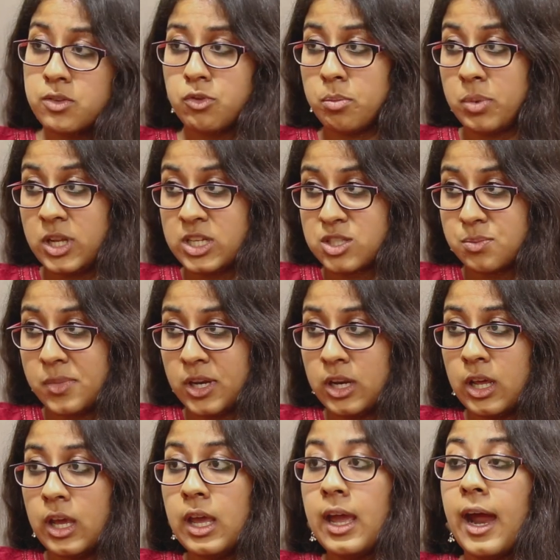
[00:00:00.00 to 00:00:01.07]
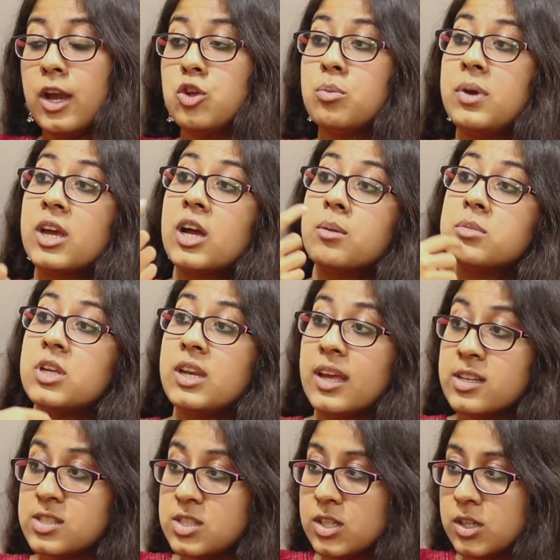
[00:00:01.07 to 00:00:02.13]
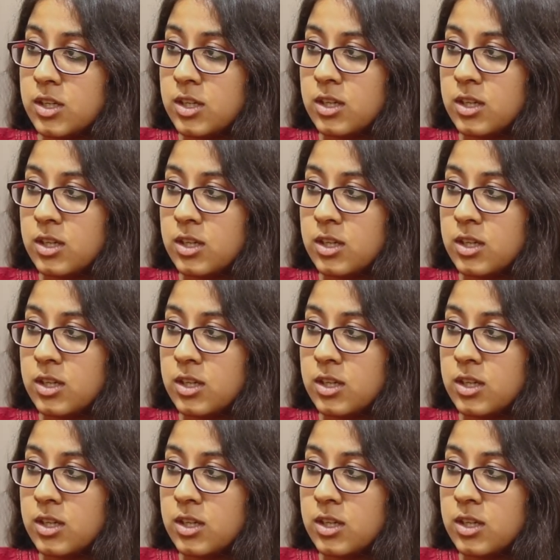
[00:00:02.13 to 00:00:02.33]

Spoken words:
for placement and you may come the next year.